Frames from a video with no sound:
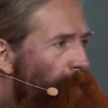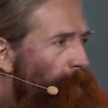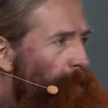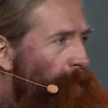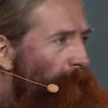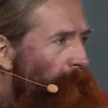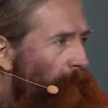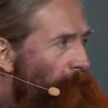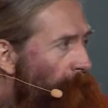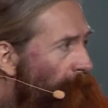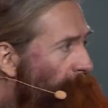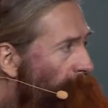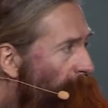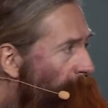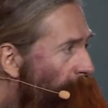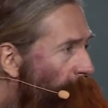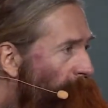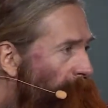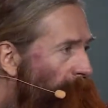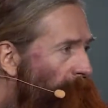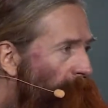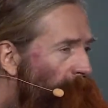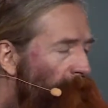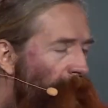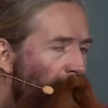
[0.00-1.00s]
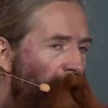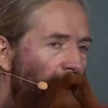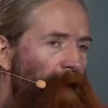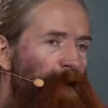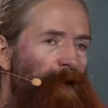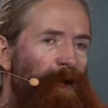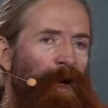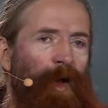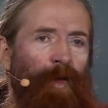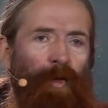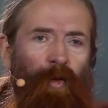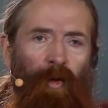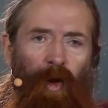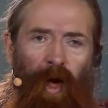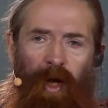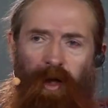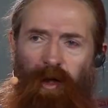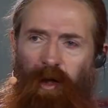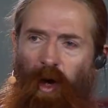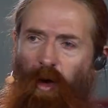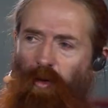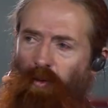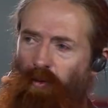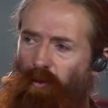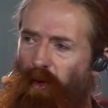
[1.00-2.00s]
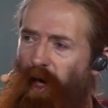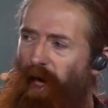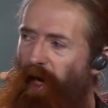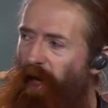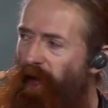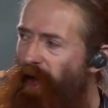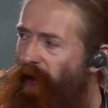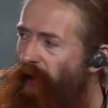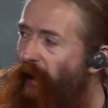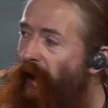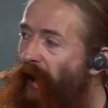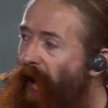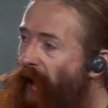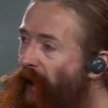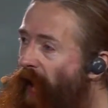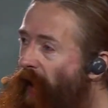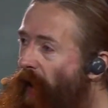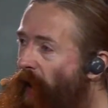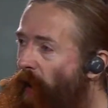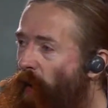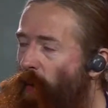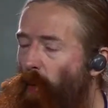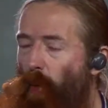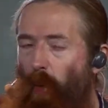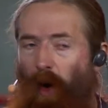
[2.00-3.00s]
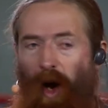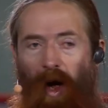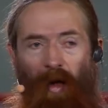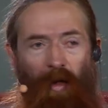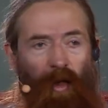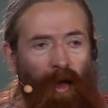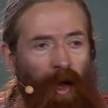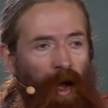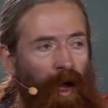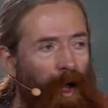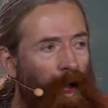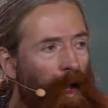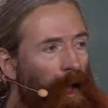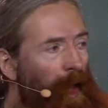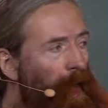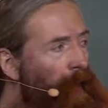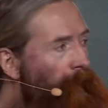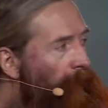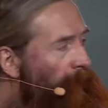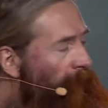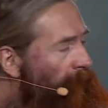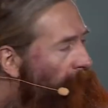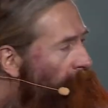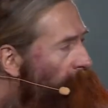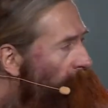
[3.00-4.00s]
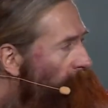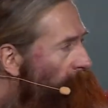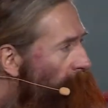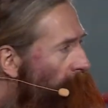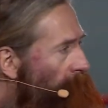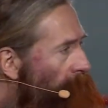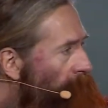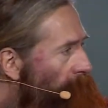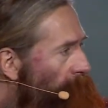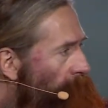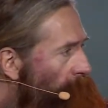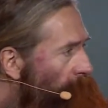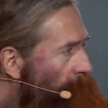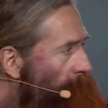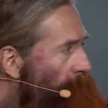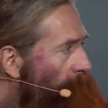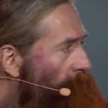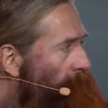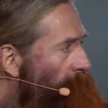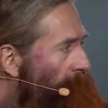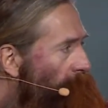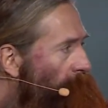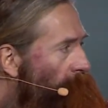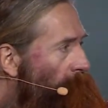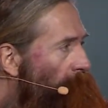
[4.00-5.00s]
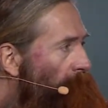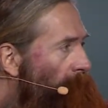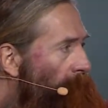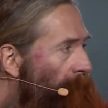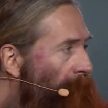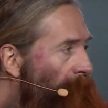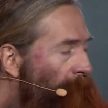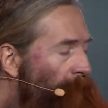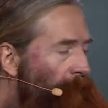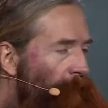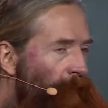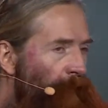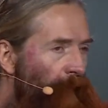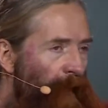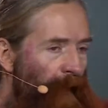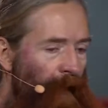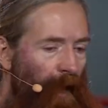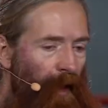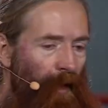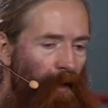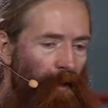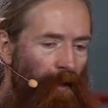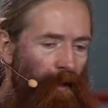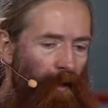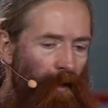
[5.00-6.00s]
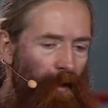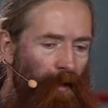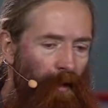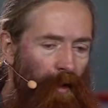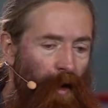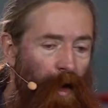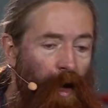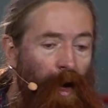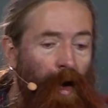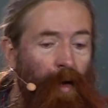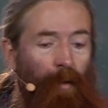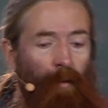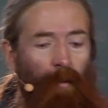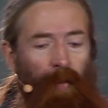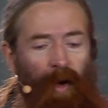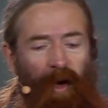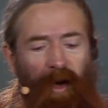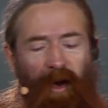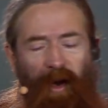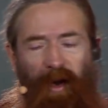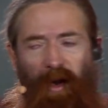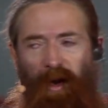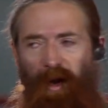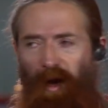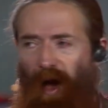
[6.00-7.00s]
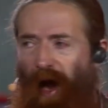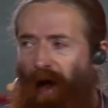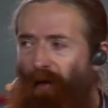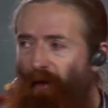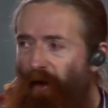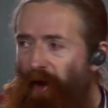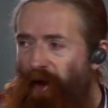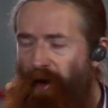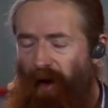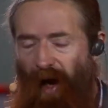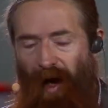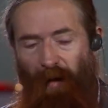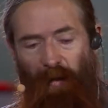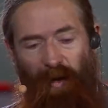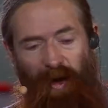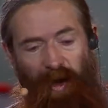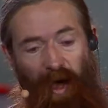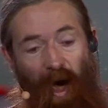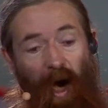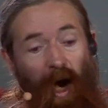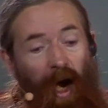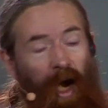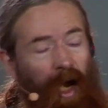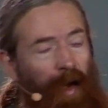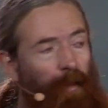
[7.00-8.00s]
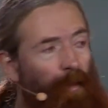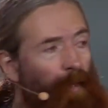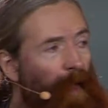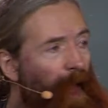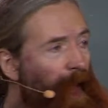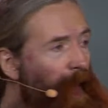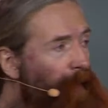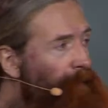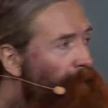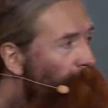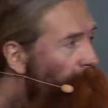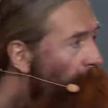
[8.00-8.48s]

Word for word: because they think that, they don't really care whether aging is a good thing or a bad thing. But at the same time, they have